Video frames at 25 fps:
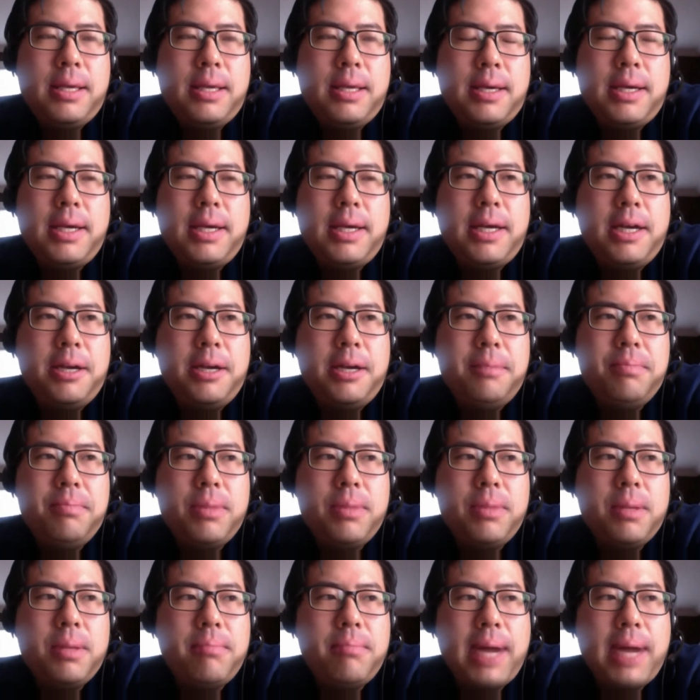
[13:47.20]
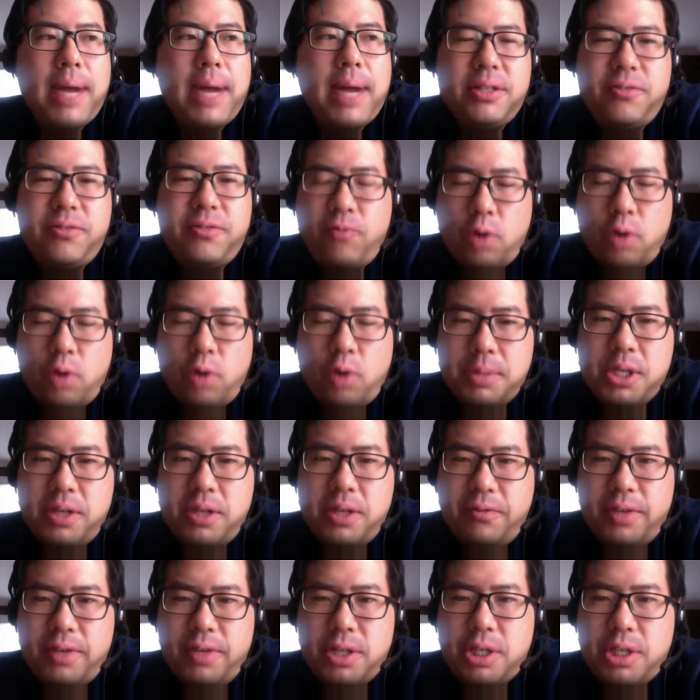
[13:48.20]
my former
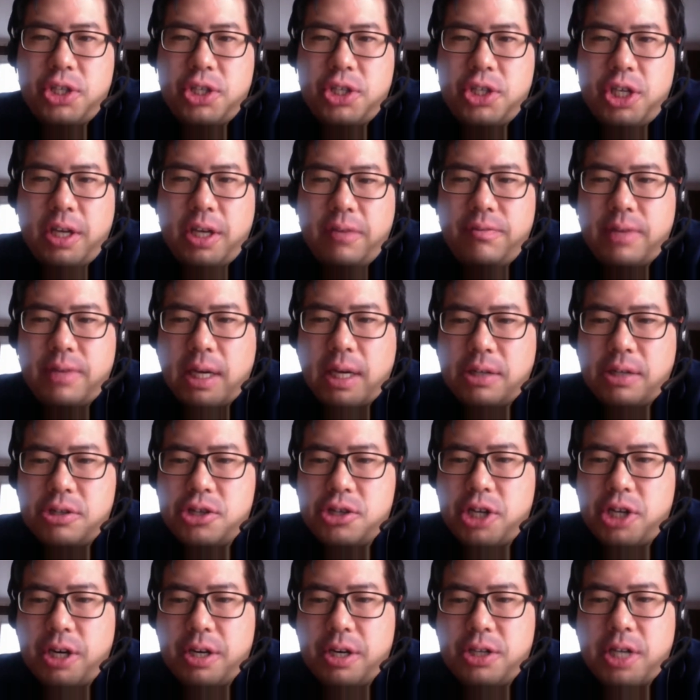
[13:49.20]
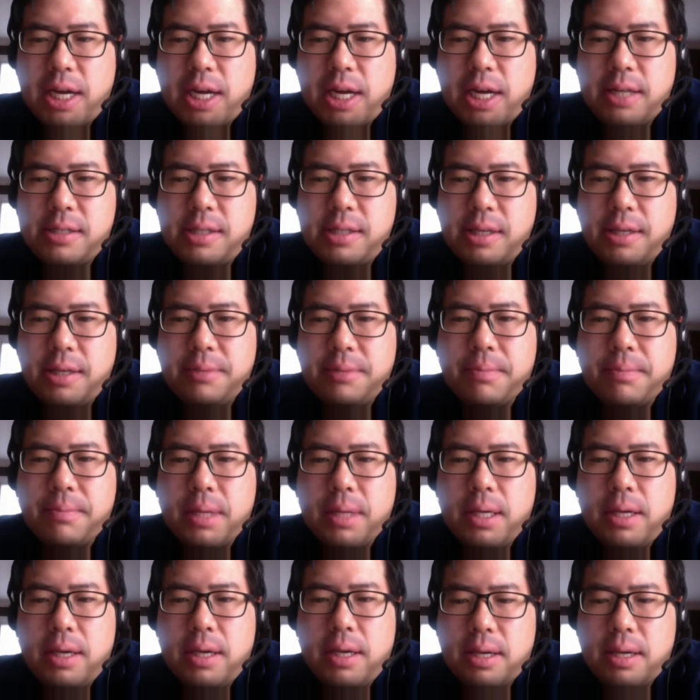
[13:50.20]
division chief, Dr. Jerry Johnson,
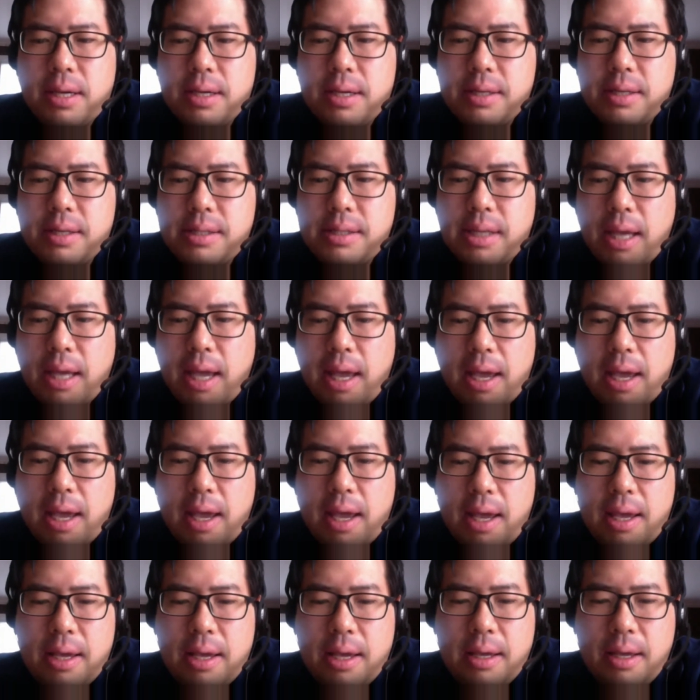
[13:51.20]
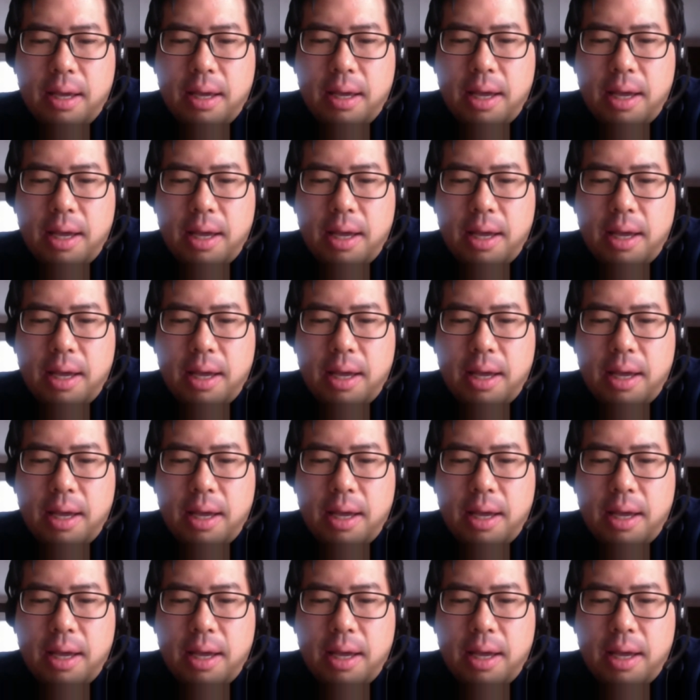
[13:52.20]
is a